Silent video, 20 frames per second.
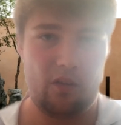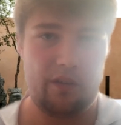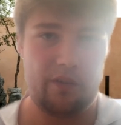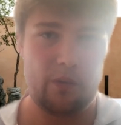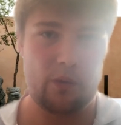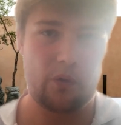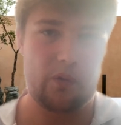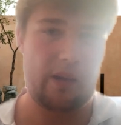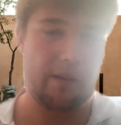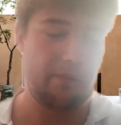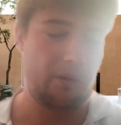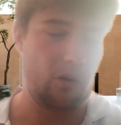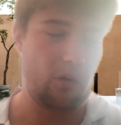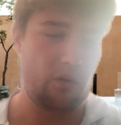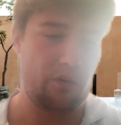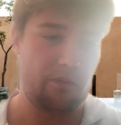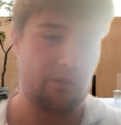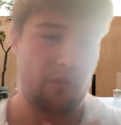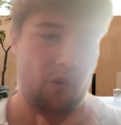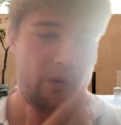They've also kept hold
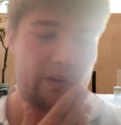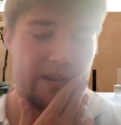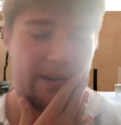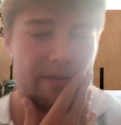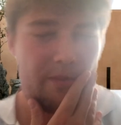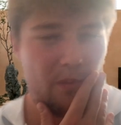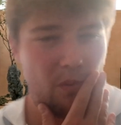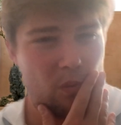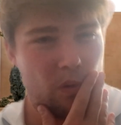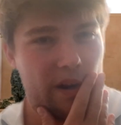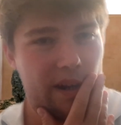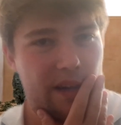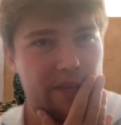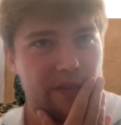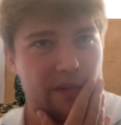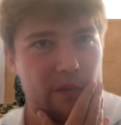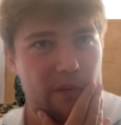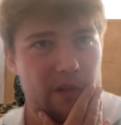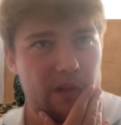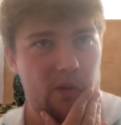of Morgan Gibbs-White, I
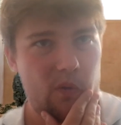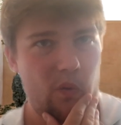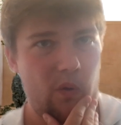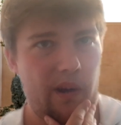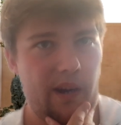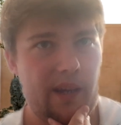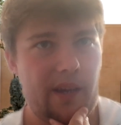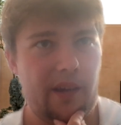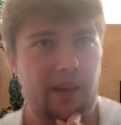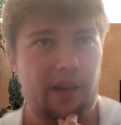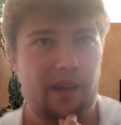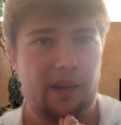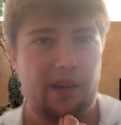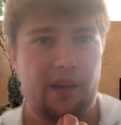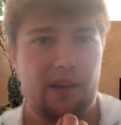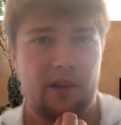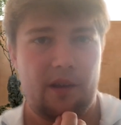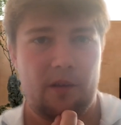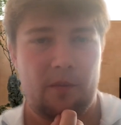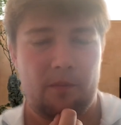think, which is great.
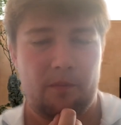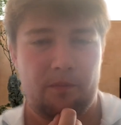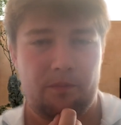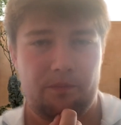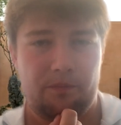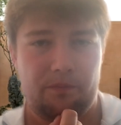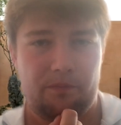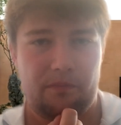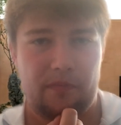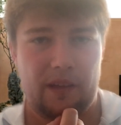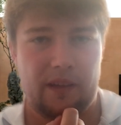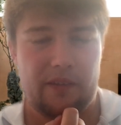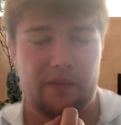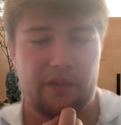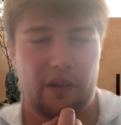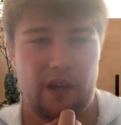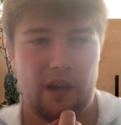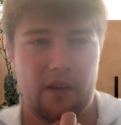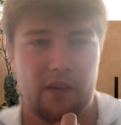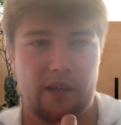And they've
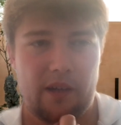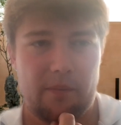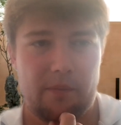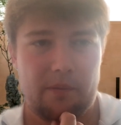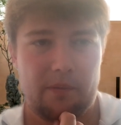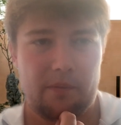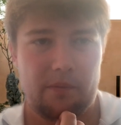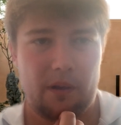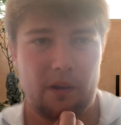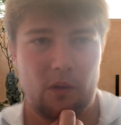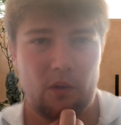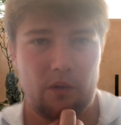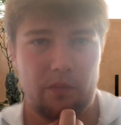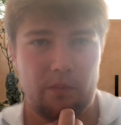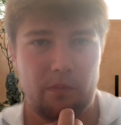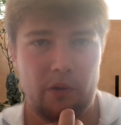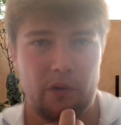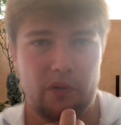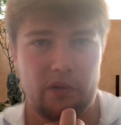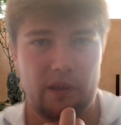kept hold of
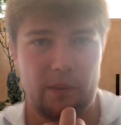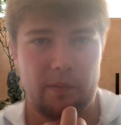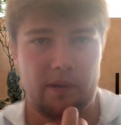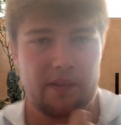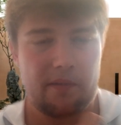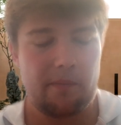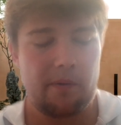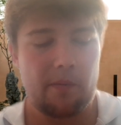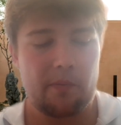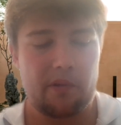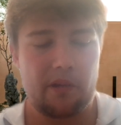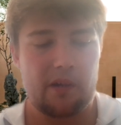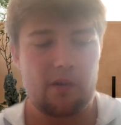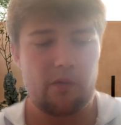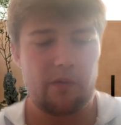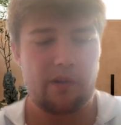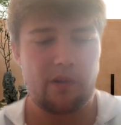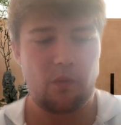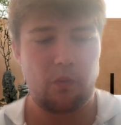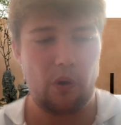most of their players. And people saying
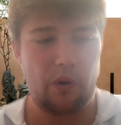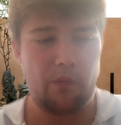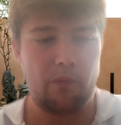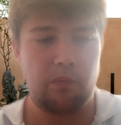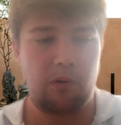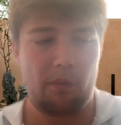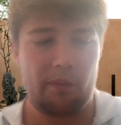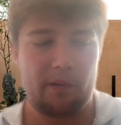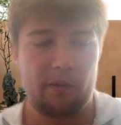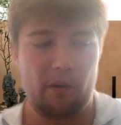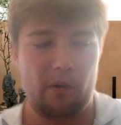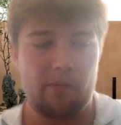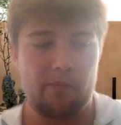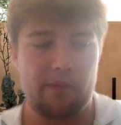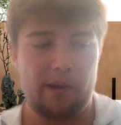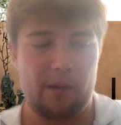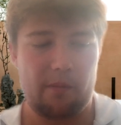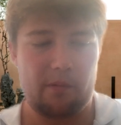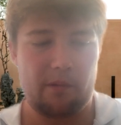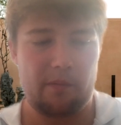Chris Wood probably won't
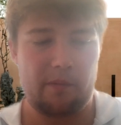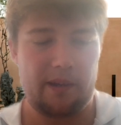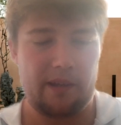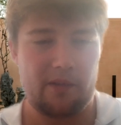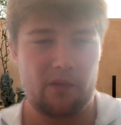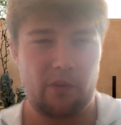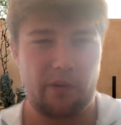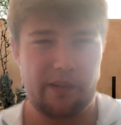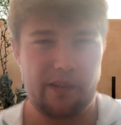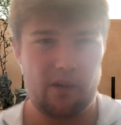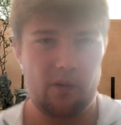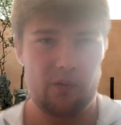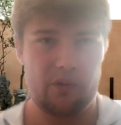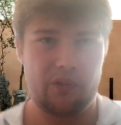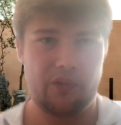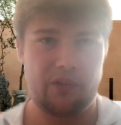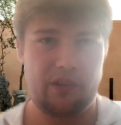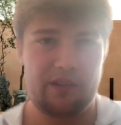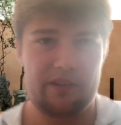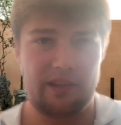be able to make 20 goals a
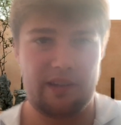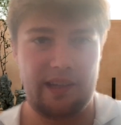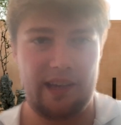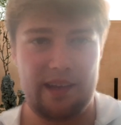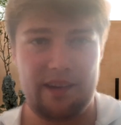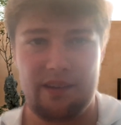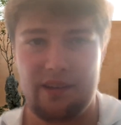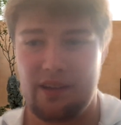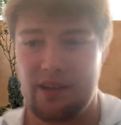season again.